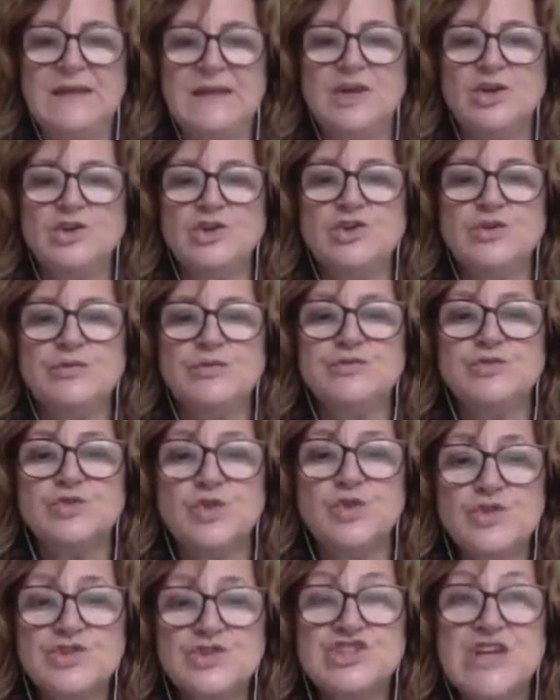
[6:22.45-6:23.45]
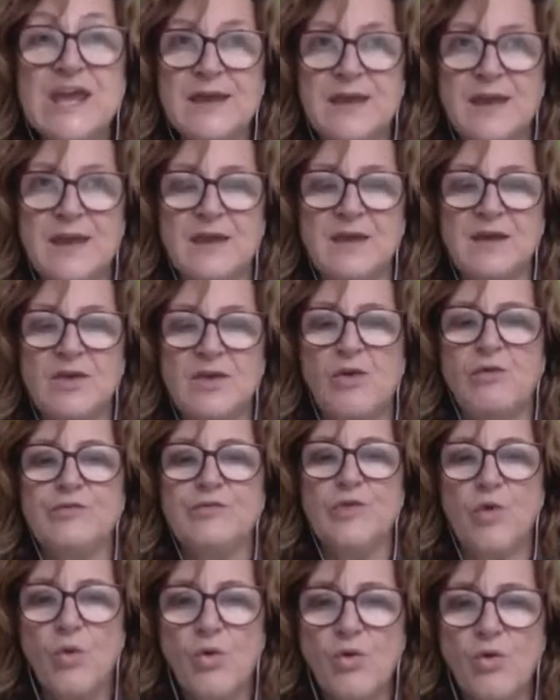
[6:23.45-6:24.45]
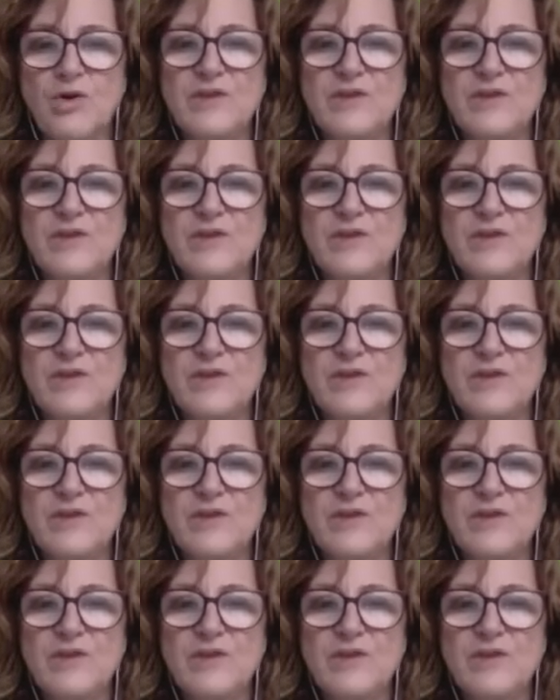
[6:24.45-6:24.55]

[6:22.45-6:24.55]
and a lot of cross-checking of